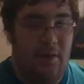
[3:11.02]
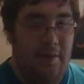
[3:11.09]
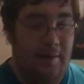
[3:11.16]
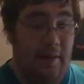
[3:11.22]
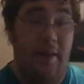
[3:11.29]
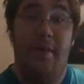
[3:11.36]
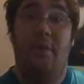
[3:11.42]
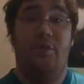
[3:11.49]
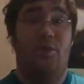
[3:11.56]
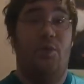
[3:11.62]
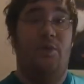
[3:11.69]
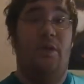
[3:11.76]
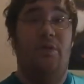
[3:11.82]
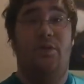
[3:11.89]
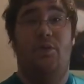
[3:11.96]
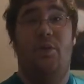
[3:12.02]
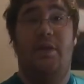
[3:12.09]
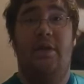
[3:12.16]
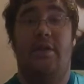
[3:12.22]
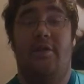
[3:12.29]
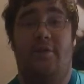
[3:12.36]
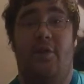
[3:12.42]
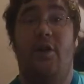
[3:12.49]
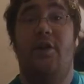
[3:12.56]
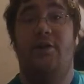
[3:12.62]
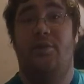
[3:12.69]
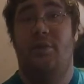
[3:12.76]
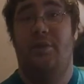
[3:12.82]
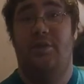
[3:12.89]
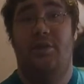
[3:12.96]
there was one in the
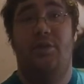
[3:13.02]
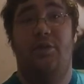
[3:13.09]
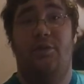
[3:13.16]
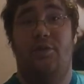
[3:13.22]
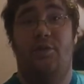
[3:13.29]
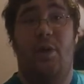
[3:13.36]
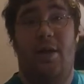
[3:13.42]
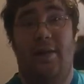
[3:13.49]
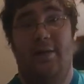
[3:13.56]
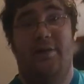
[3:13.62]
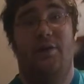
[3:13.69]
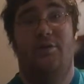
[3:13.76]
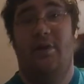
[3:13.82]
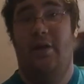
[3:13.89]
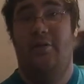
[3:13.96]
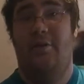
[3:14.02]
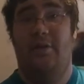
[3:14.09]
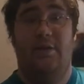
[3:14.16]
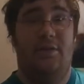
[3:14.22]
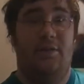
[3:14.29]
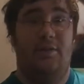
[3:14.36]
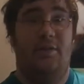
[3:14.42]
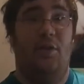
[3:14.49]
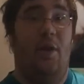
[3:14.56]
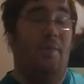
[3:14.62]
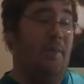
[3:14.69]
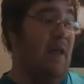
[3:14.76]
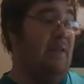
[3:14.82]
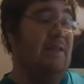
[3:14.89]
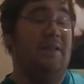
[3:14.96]
first one, too, Twilight Zone reference. So
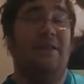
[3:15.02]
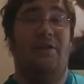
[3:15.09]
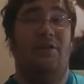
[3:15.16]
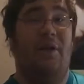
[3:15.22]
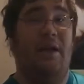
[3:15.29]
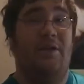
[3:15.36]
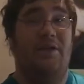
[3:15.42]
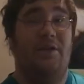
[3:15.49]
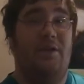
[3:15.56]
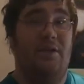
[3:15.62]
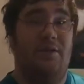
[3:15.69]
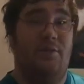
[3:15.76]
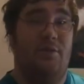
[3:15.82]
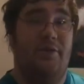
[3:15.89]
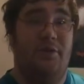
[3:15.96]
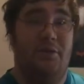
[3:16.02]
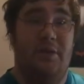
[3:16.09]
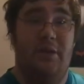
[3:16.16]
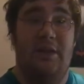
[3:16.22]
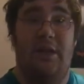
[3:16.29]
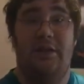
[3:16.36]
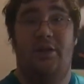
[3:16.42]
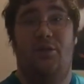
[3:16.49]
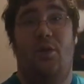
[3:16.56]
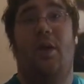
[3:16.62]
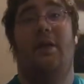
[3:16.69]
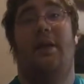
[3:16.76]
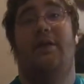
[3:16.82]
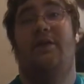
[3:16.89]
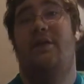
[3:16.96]
I'm guessing the directors of these movies really like the
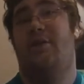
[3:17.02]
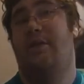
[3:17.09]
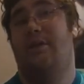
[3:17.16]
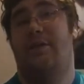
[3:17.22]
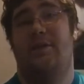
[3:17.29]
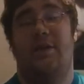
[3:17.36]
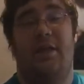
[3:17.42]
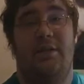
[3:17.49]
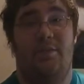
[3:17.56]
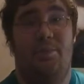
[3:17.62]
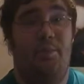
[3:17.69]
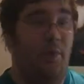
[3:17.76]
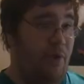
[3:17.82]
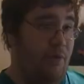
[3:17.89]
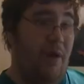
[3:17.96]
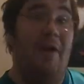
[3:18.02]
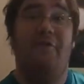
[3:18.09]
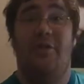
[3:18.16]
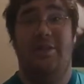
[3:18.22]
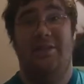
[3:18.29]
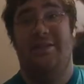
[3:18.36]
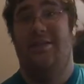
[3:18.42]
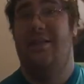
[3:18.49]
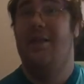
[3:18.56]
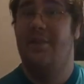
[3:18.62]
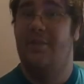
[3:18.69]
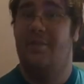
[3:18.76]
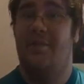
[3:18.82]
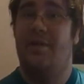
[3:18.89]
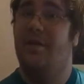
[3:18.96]
Twilight Zone and just like to put references
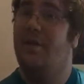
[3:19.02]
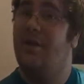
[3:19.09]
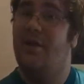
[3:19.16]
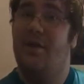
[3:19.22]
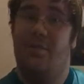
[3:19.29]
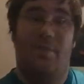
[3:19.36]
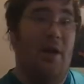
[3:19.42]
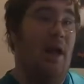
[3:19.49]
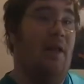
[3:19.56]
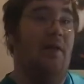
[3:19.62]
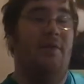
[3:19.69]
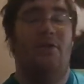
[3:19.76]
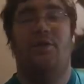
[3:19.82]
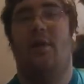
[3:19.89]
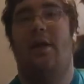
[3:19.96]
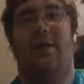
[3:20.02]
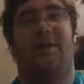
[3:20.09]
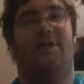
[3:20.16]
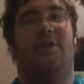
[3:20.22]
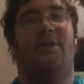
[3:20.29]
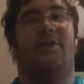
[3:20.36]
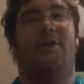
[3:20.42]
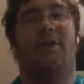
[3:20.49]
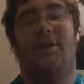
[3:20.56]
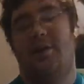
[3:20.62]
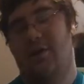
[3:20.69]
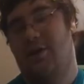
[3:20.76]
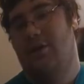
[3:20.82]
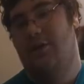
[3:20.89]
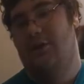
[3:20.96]
in them. But I love the Twilight Zone,
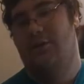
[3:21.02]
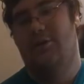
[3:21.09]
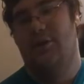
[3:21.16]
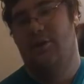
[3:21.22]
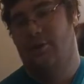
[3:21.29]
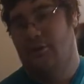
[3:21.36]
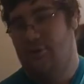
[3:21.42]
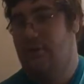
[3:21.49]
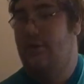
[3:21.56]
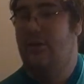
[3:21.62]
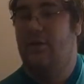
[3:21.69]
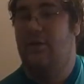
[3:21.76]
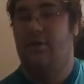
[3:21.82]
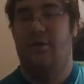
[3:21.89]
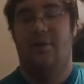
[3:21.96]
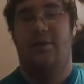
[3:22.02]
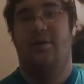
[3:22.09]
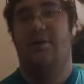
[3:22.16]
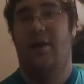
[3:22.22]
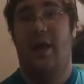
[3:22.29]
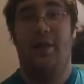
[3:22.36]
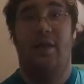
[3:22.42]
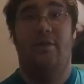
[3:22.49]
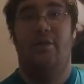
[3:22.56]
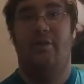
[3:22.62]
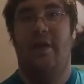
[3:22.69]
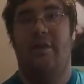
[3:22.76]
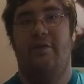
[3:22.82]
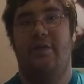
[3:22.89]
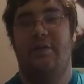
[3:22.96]
so I love the
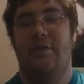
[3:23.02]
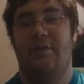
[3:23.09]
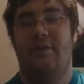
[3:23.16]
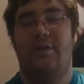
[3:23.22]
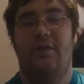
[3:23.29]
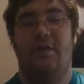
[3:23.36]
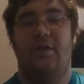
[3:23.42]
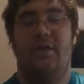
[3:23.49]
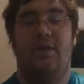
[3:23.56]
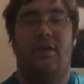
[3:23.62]
references.